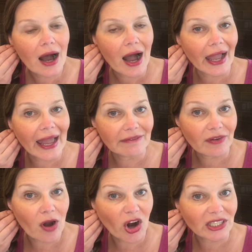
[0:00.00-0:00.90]
I have
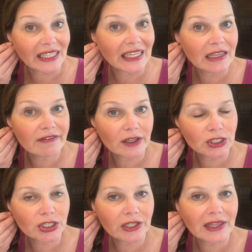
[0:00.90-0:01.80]
hardly any
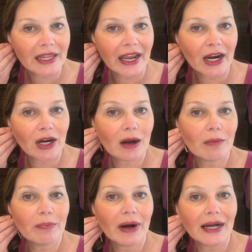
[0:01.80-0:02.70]
furniture in there,
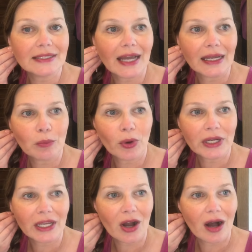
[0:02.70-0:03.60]
but I am
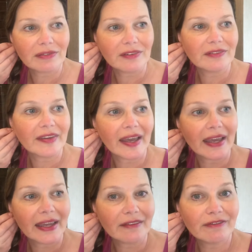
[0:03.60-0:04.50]
working off of
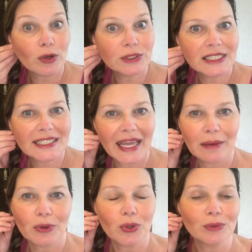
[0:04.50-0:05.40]
a folding
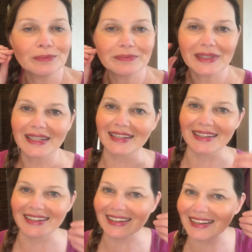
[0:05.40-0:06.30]
table.
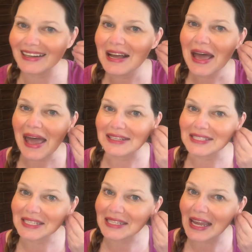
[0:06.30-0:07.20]
And
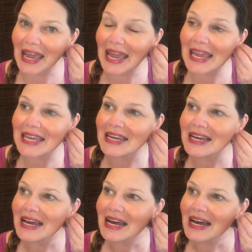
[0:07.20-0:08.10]
today,
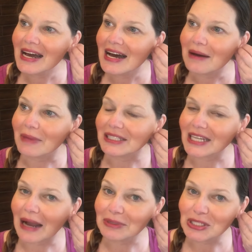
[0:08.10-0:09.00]
my
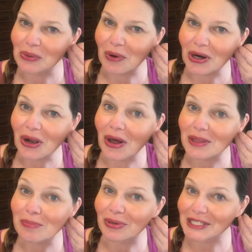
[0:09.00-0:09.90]
job is to work on
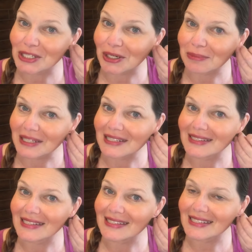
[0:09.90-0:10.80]
the printer because
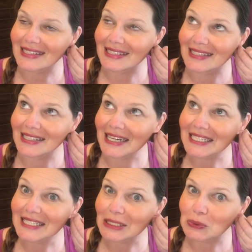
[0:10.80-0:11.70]
it's
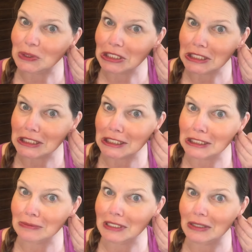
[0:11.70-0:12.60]
not
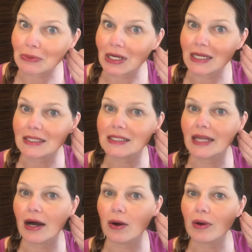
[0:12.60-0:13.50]
working when I want it.
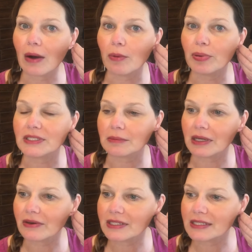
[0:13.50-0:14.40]
So I will put some
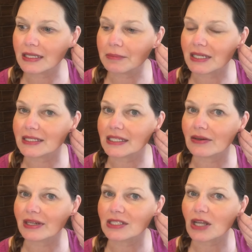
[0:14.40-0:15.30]
earrings in because
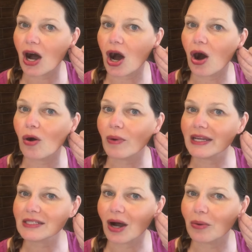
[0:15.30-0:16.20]
earrings
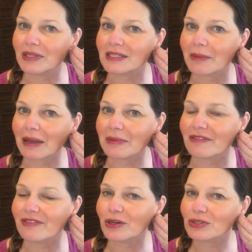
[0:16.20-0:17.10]
always make me
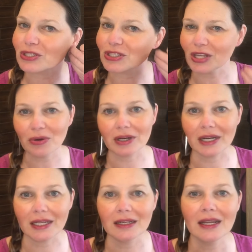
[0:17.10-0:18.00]
feel so
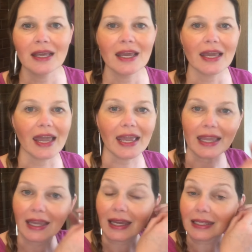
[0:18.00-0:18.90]
good.
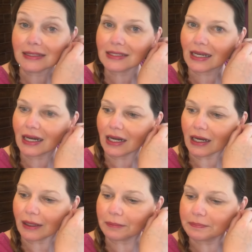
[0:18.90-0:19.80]
And
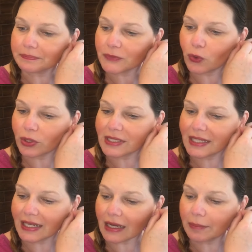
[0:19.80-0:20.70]
of course,
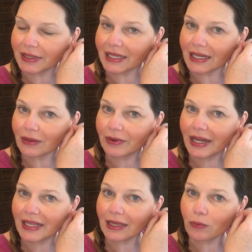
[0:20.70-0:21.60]
getting up and getting
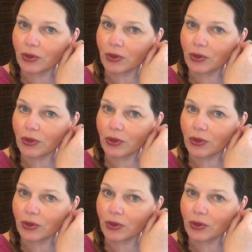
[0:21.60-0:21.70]
ready.